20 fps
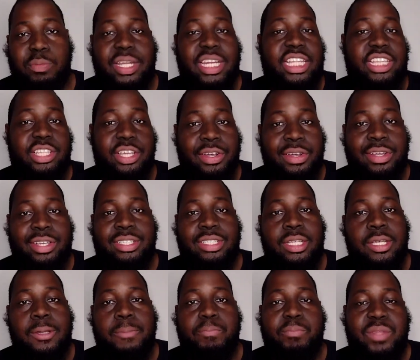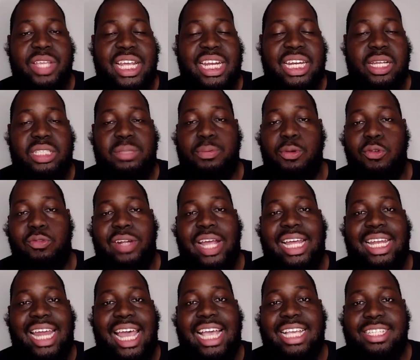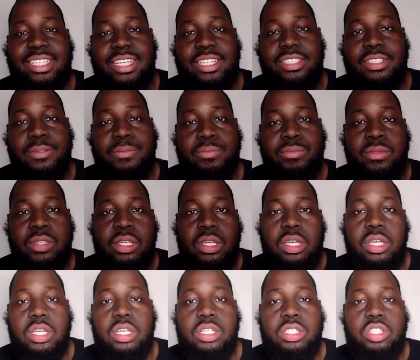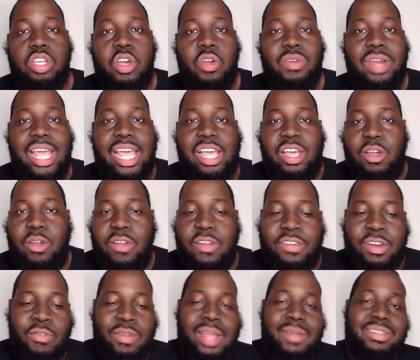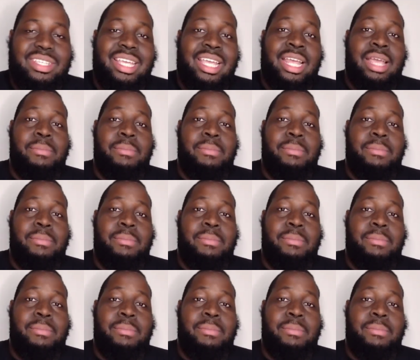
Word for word: many theories. He disproved that last season. So now, if the Ravens can